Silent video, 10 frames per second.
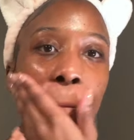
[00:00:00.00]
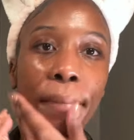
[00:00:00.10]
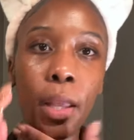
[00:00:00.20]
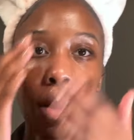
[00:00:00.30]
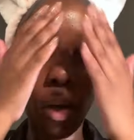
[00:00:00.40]

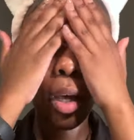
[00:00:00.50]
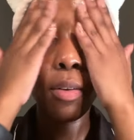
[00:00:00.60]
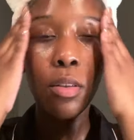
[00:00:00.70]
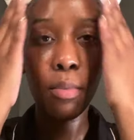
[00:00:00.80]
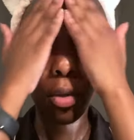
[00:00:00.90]
like, look how
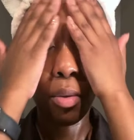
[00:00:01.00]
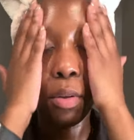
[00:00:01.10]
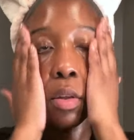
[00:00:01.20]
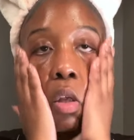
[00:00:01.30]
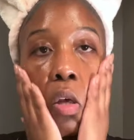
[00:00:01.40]
smooth
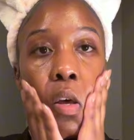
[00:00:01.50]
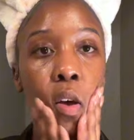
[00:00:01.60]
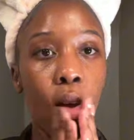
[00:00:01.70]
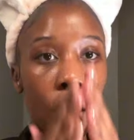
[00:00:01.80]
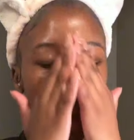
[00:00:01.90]

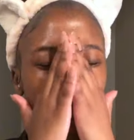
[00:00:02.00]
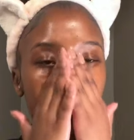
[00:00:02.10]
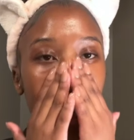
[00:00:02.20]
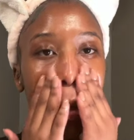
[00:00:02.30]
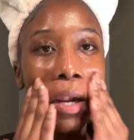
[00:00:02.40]

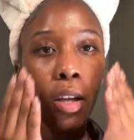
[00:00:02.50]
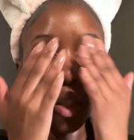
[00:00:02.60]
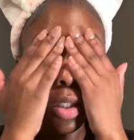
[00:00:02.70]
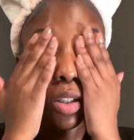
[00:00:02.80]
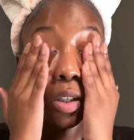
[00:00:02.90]
and it
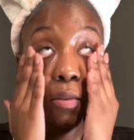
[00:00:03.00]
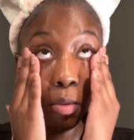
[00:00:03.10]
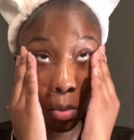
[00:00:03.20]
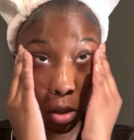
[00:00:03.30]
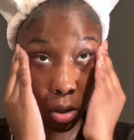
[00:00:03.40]
just leaves
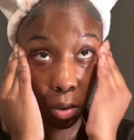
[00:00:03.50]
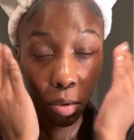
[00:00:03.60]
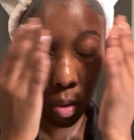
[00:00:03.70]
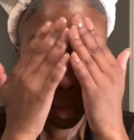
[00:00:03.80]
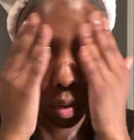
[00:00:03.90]
me so
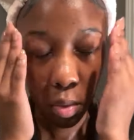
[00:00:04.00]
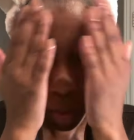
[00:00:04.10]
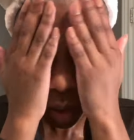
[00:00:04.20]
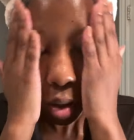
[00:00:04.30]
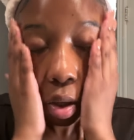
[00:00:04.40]

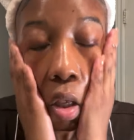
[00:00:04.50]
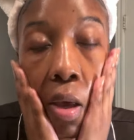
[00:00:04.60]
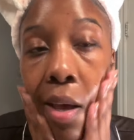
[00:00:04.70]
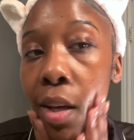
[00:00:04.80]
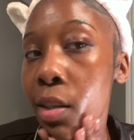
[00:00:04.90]
smooth
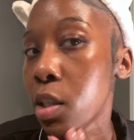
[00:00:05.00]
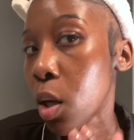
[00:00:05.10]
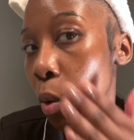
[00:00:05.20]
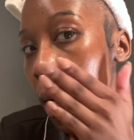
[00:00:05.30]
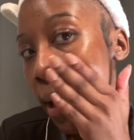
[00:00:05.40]
so
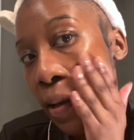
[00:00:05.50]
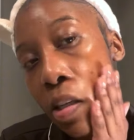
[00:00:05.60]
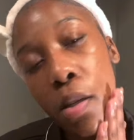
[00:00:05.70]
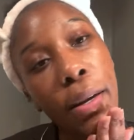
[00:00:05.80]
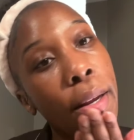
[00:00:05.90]

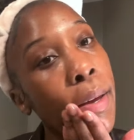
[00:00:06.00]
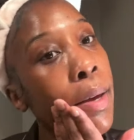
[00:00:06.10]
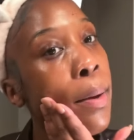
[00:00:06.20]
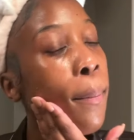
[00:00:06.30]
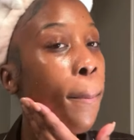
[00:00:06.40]

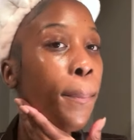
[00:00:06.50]
hydrated